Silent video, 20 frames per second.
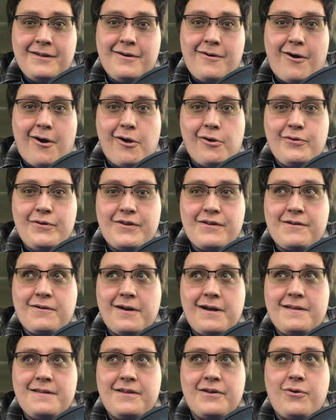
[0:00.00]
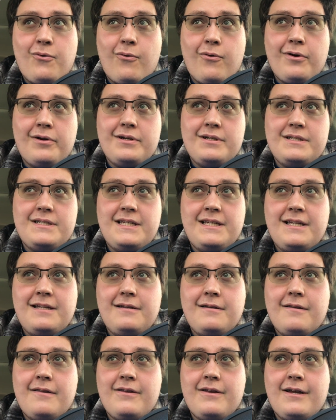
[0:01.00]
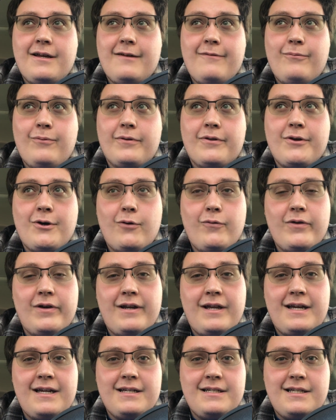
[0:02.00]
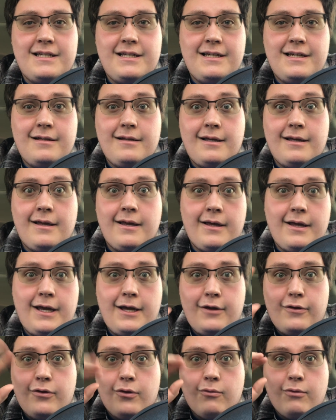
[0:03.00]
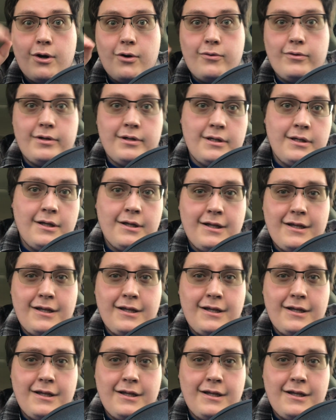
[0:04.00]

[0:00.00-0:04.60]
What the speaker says: All this crazy quarantine stuff with COVID-19, aka the Rona.